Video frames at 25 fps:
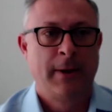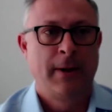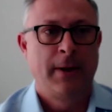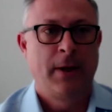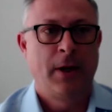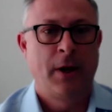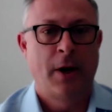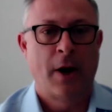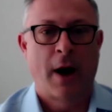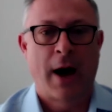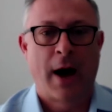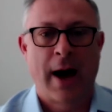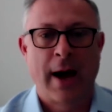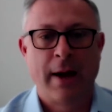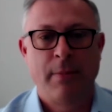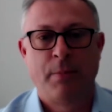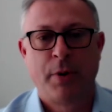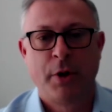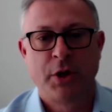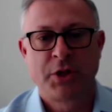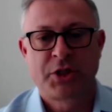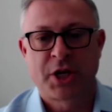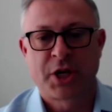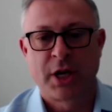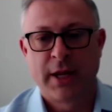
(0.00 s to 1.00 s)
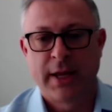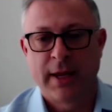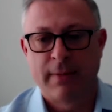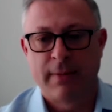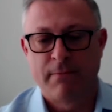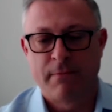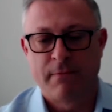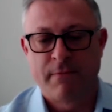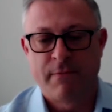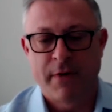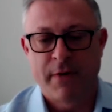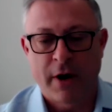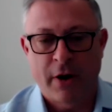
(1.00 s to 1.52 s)
you know, I personally
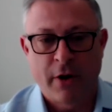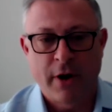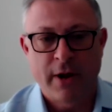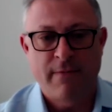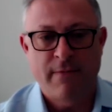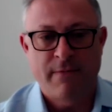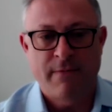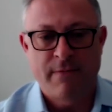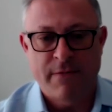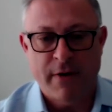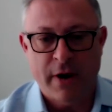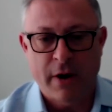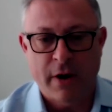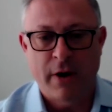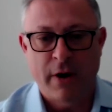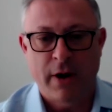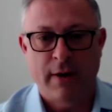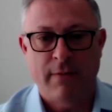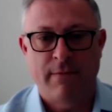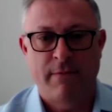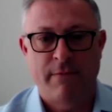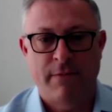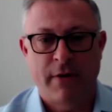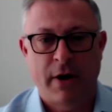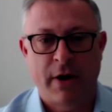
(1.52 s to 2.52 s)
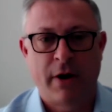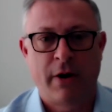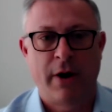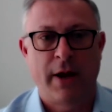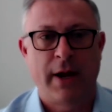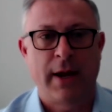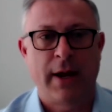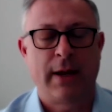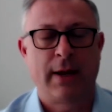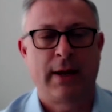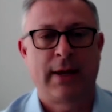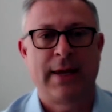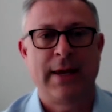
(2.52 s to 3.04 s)
am very, very,
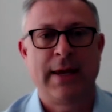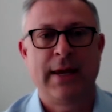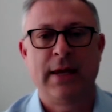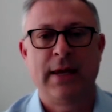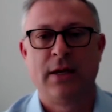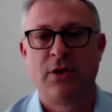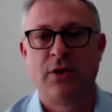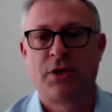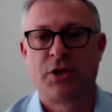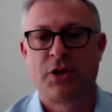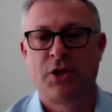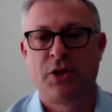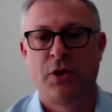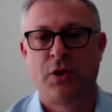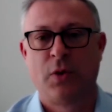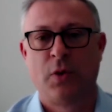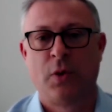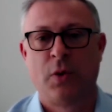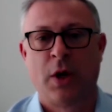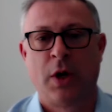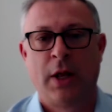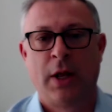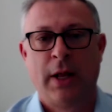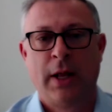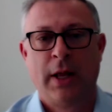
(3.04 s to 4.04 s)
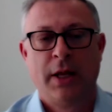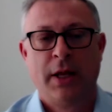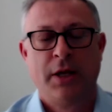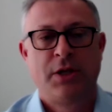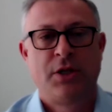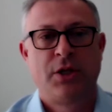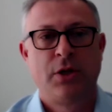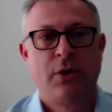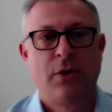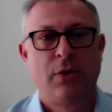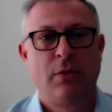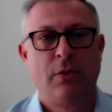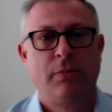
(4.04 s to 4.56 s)
very keen to
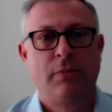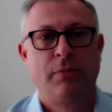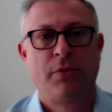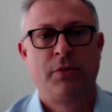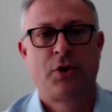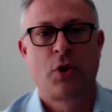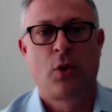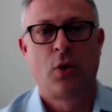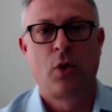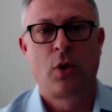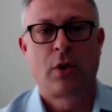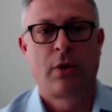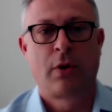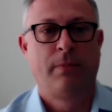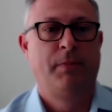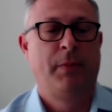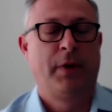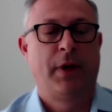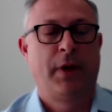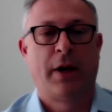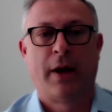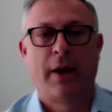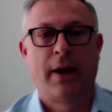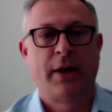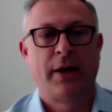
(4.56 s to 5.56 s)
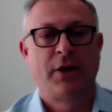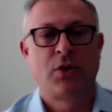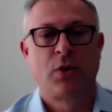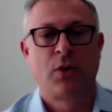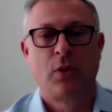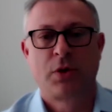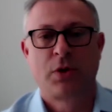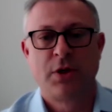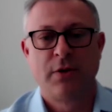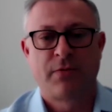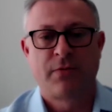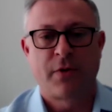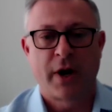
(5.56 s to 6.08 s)
to talk, you know, and I talk
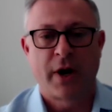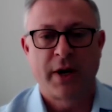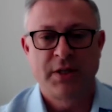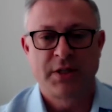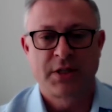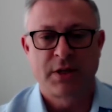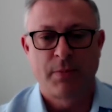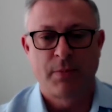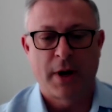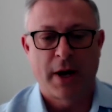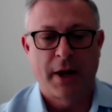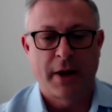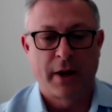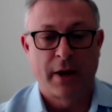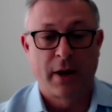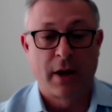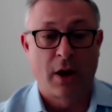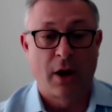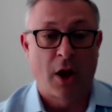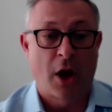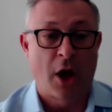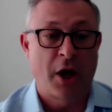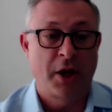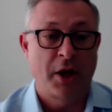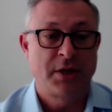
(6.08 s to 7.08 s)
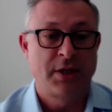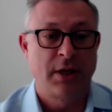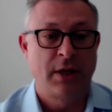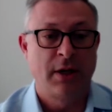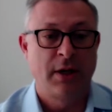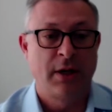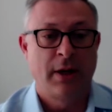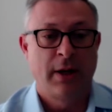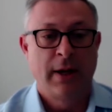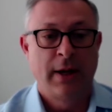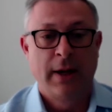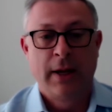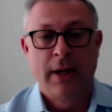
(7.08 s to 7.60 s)
to friends about it a lot and,
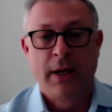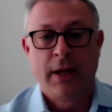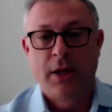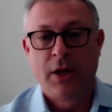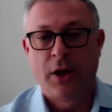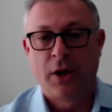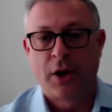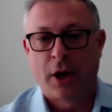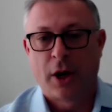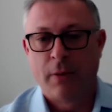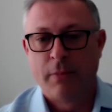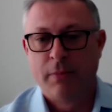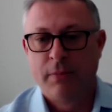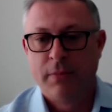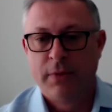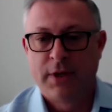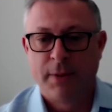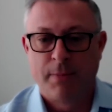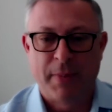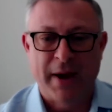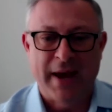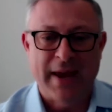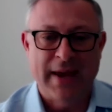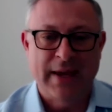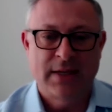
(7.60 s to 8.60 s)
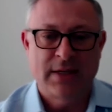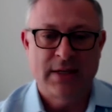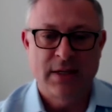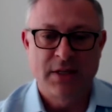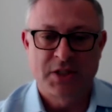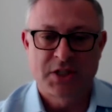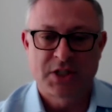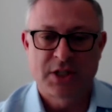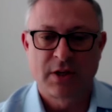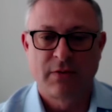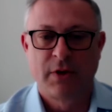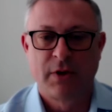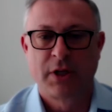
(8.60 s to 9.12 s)
you know, debate and
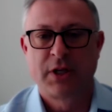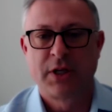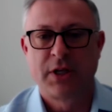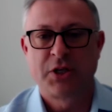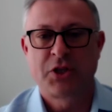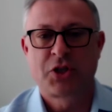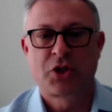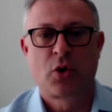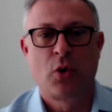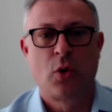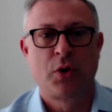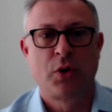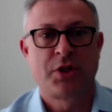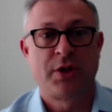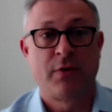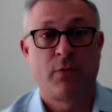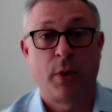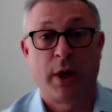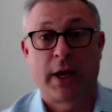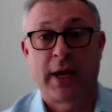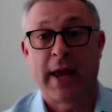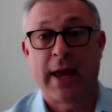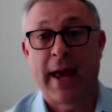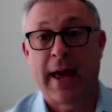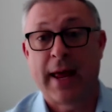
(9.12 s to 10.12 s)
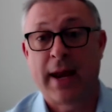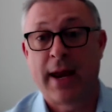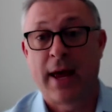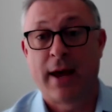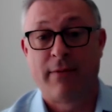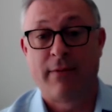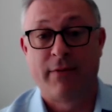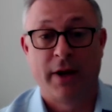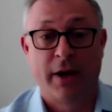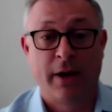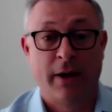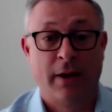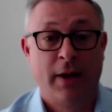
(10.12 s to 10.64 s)
civil discourse. If we can
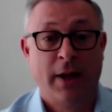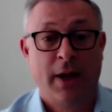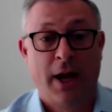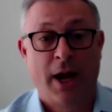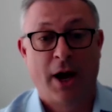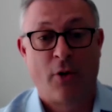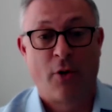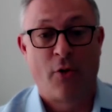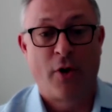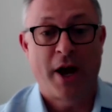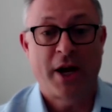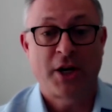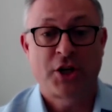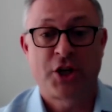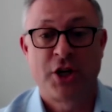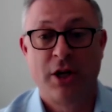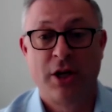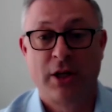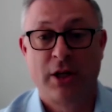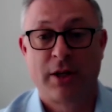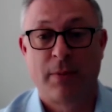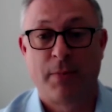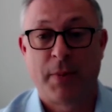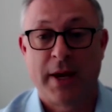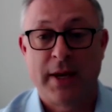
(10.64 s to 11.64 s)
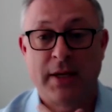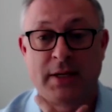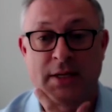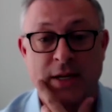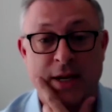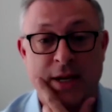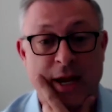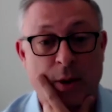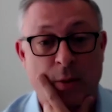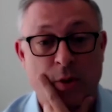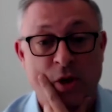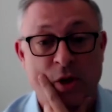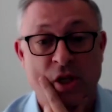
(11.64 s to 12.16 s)
have a, a rational debate
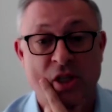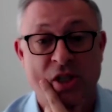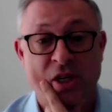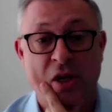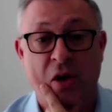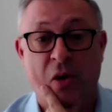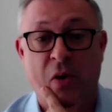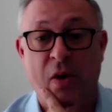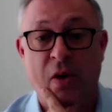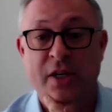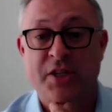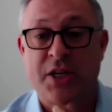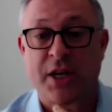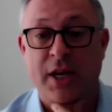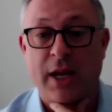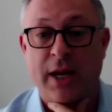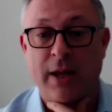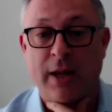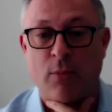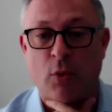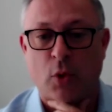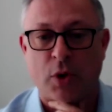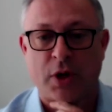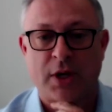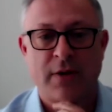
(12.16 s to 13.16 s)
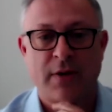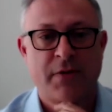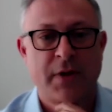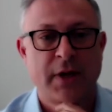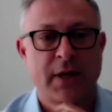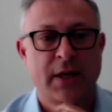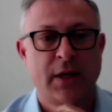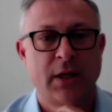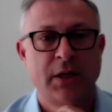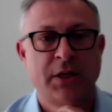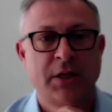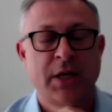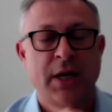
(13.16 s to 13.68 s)
today, which is increasingly more
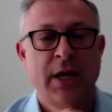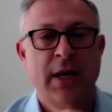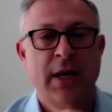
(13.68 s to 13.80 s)
difficult,